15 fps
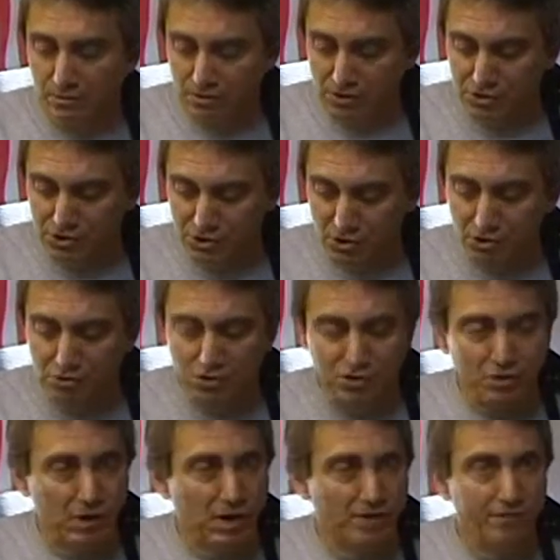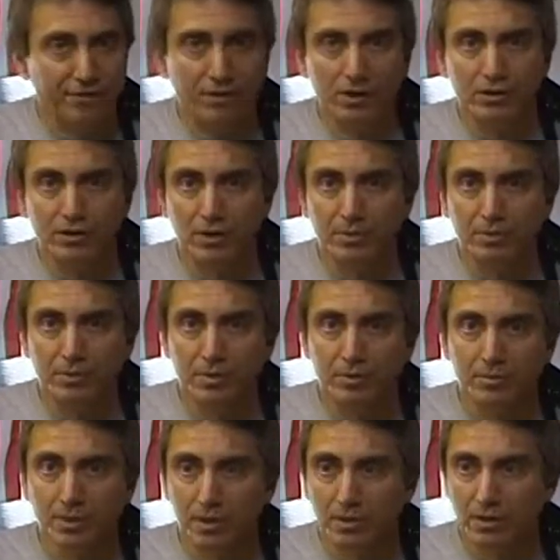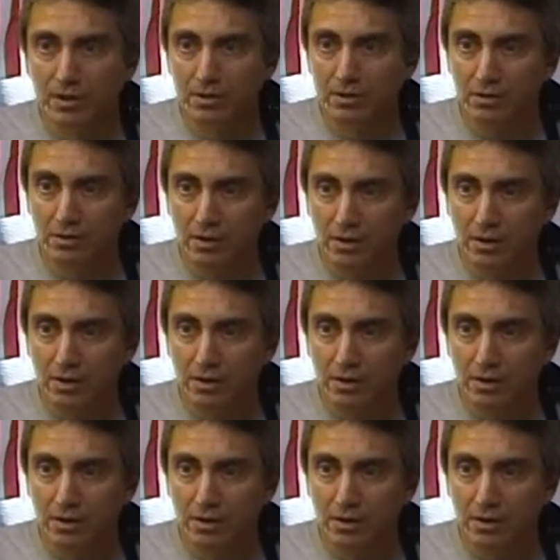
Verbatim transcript: this shows you how fucked up the American